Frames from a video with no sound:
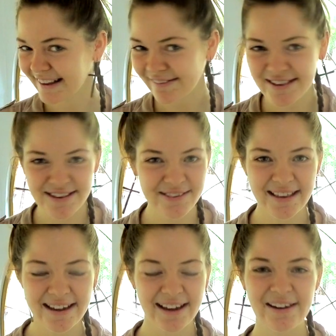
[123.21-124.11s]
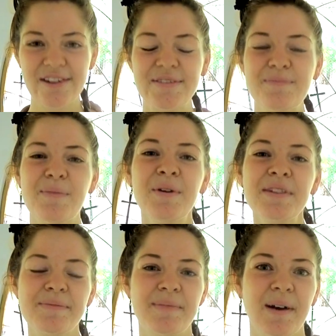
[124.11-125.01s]
That was the thing I loved the
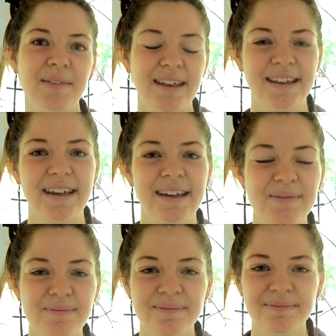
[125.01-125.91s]
most about that game.